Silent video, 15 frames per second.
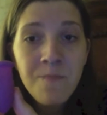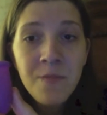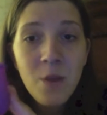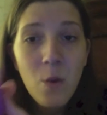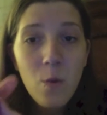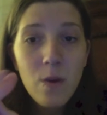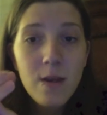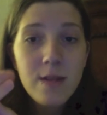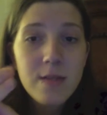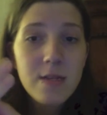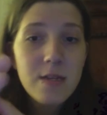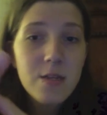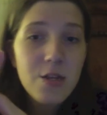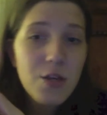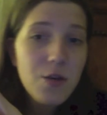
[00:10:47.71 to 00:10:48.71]
when it's
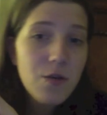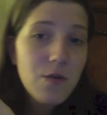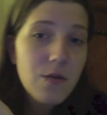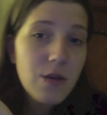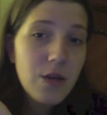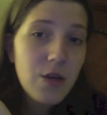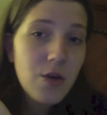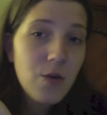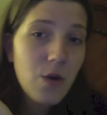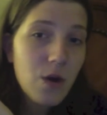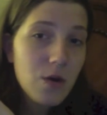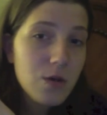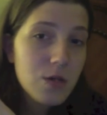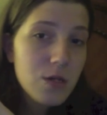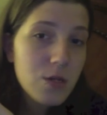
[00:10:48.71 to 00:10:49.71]
in you that you
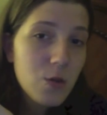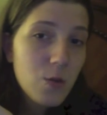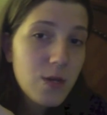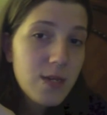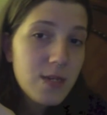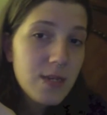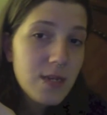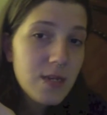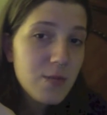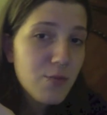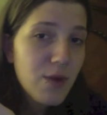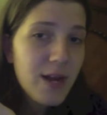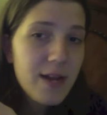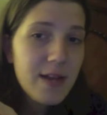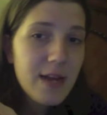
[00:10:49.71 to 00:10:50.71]
are squeezing to
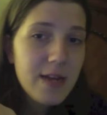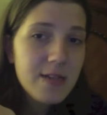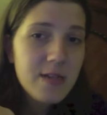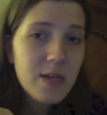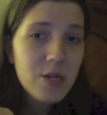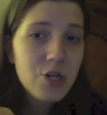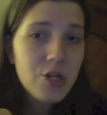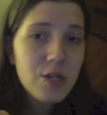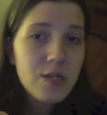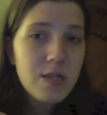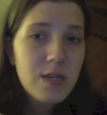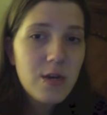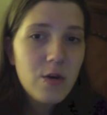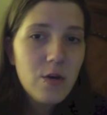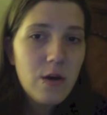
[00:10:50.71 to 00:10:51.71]
break that suction
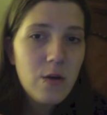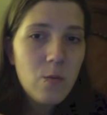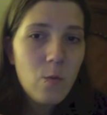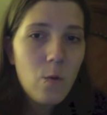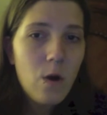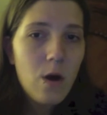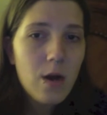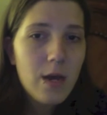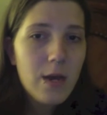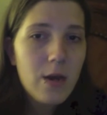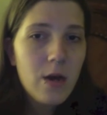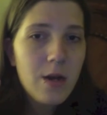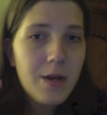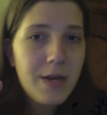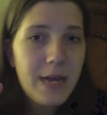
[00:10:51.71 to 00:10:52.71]
seal and walk it
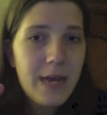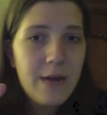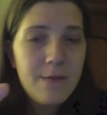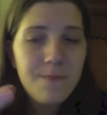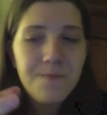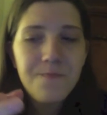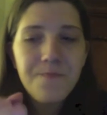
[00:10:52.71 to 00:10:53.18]
on down.